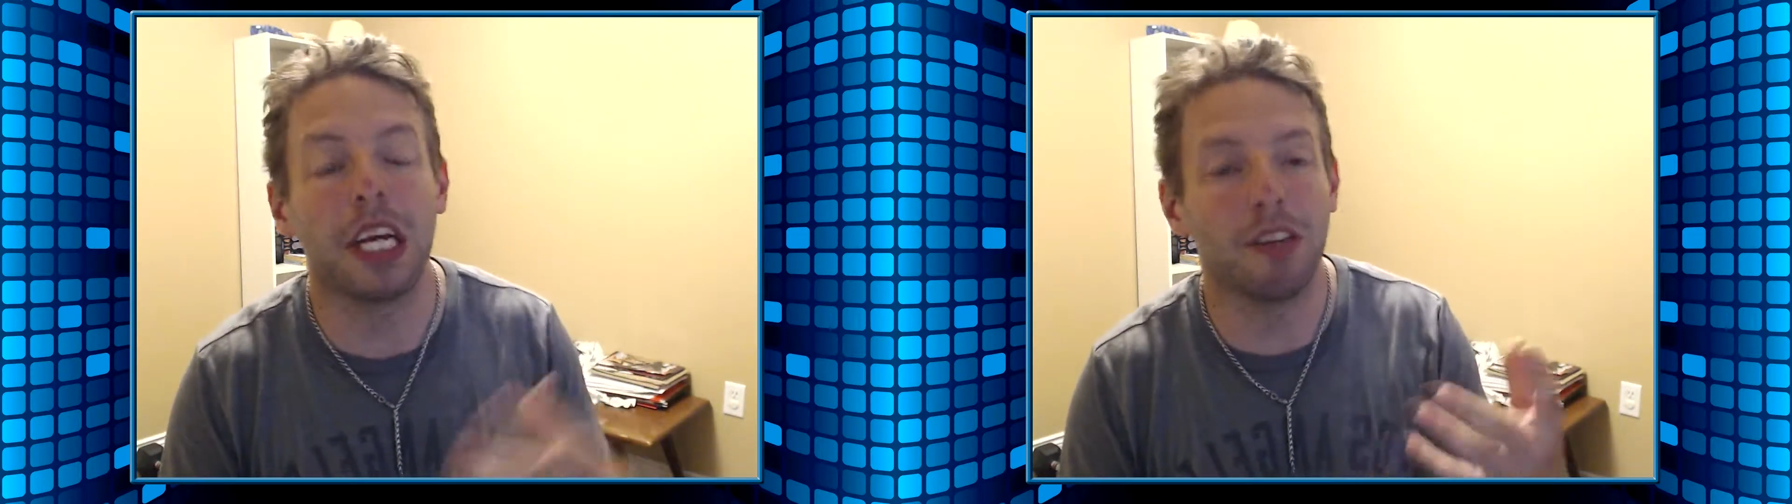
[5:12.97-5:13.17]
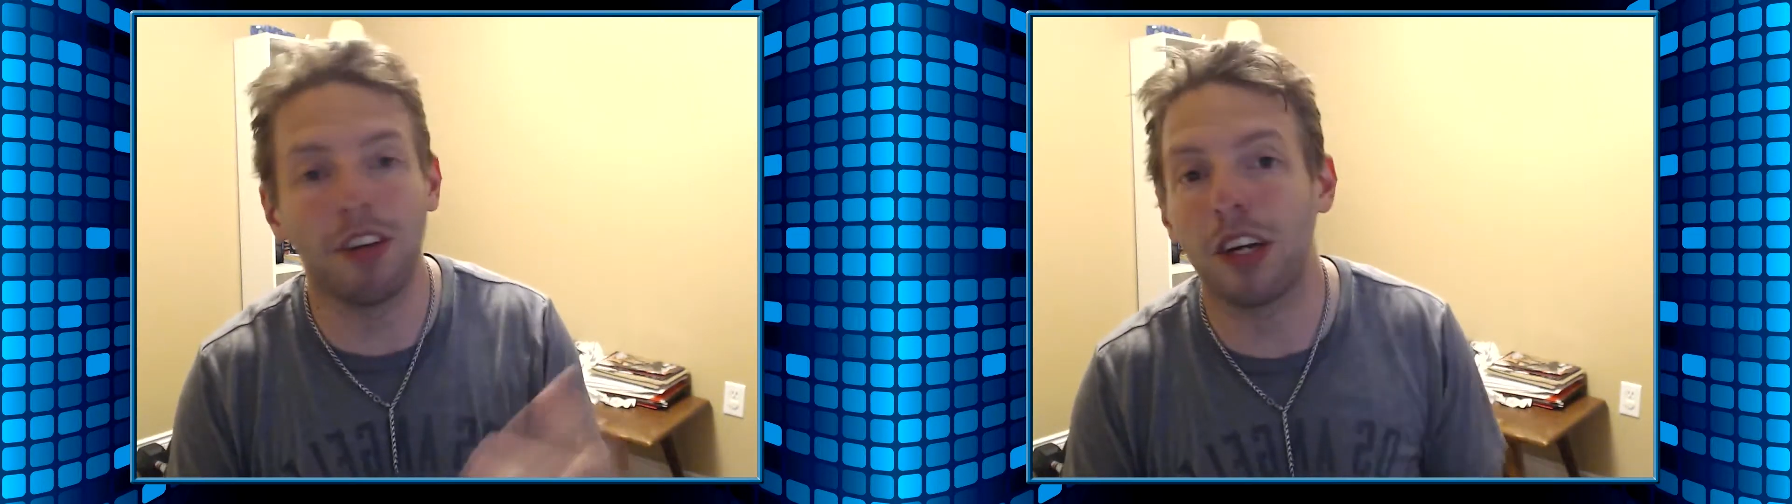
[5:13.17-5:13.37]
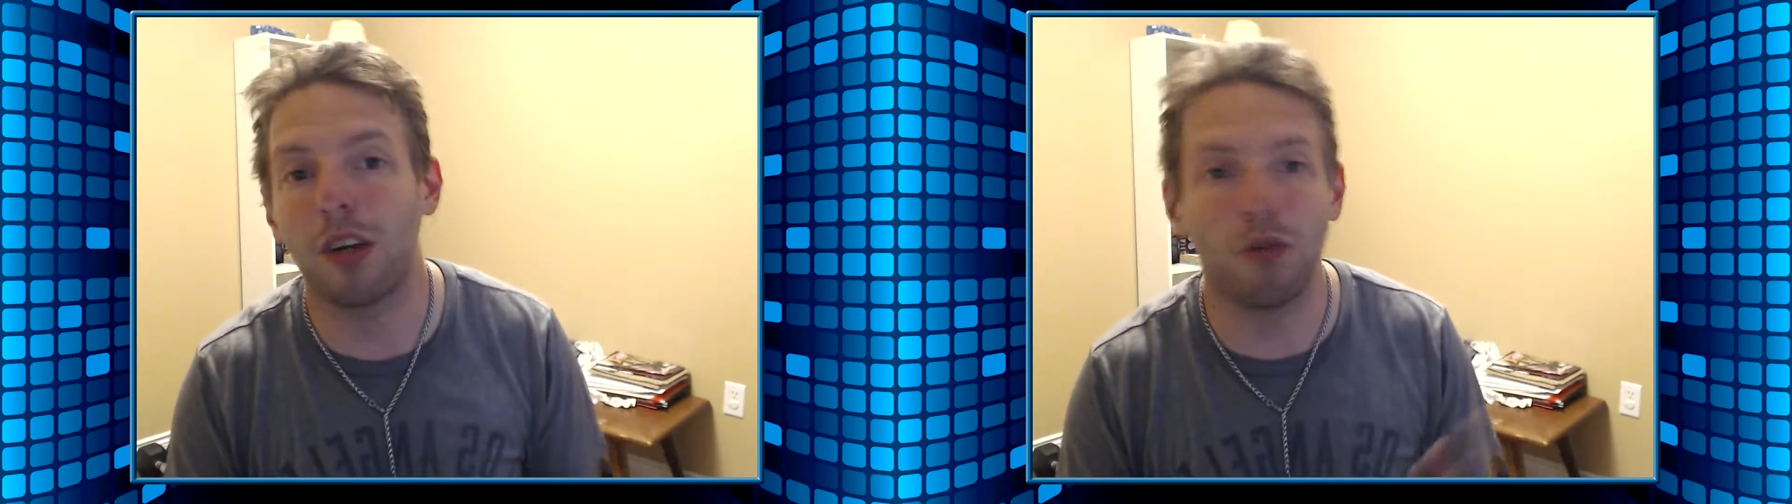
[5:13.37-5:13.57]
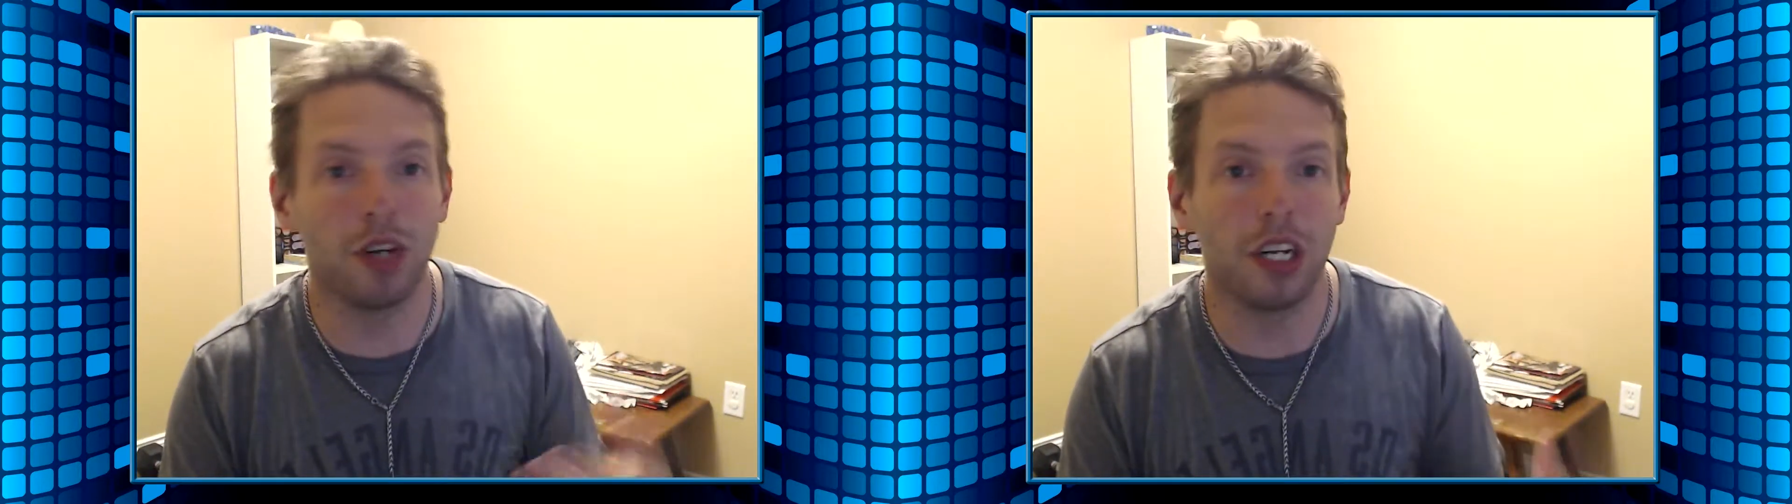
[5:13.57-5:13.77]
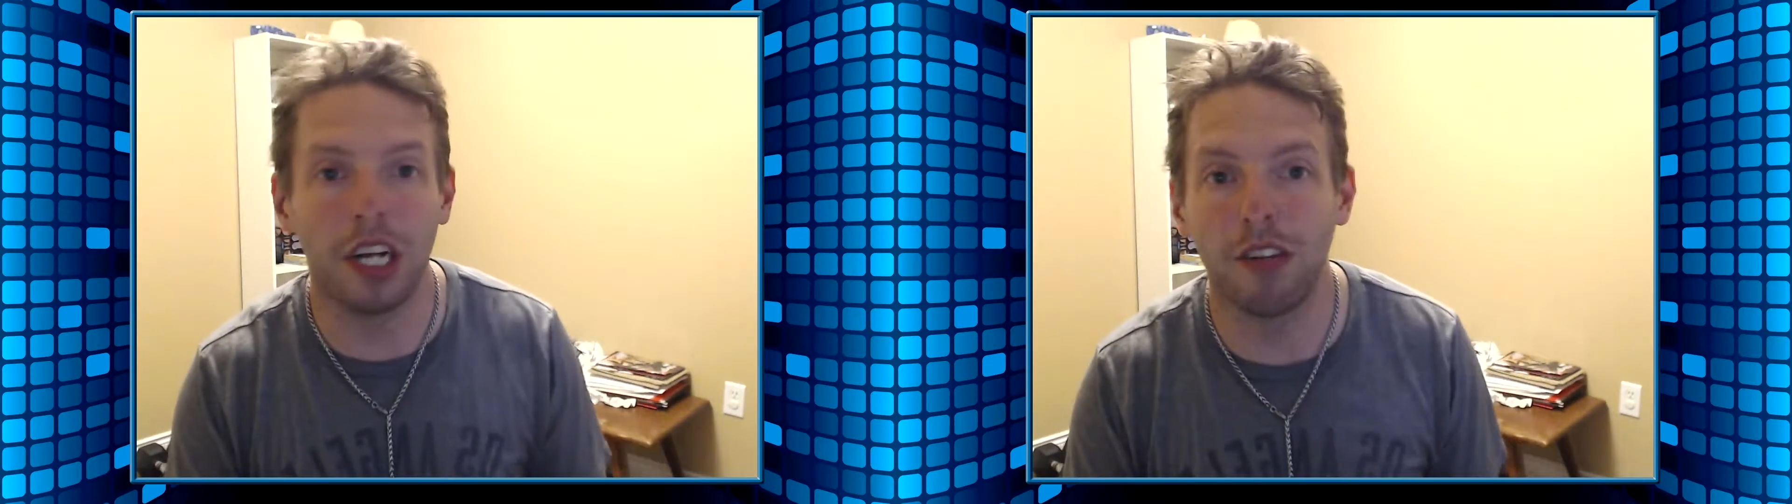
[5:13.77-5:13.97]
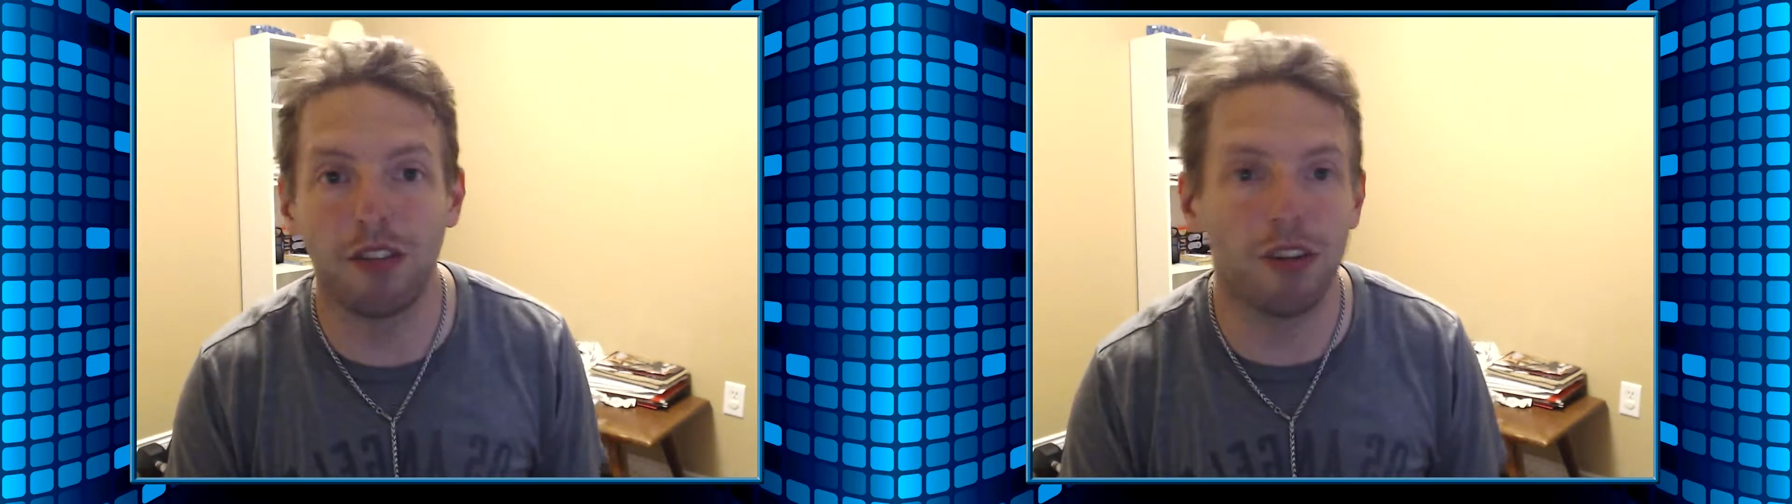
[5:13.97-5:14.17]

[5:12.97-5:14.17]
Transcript: And Senku realizes it